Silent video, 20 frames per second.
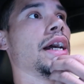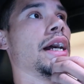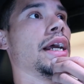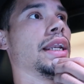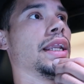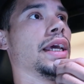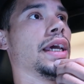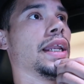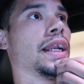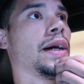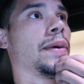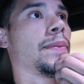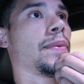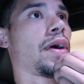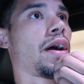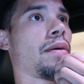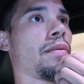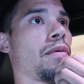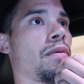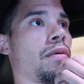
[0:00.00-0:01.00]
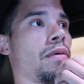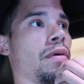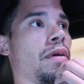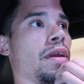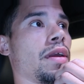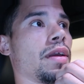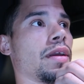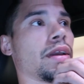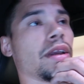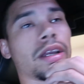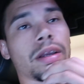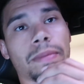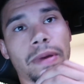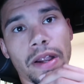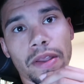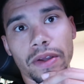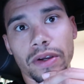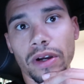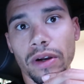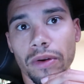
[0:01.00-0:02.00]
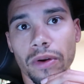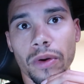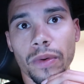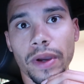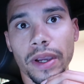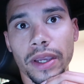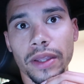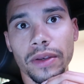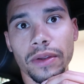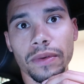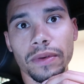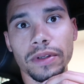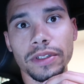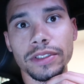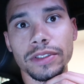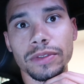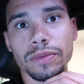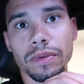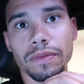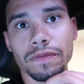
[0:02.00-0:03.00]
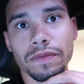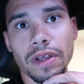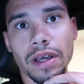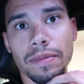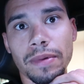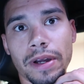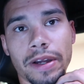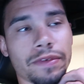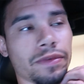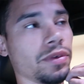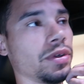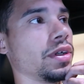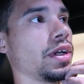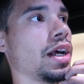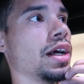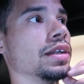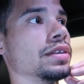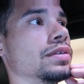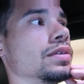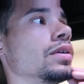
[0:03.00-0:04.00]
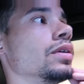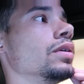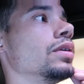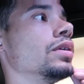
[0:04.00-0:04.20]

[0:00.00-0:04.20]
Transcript: And then I'll probably kick him out of the car real quick and do at least one flyby for you guys,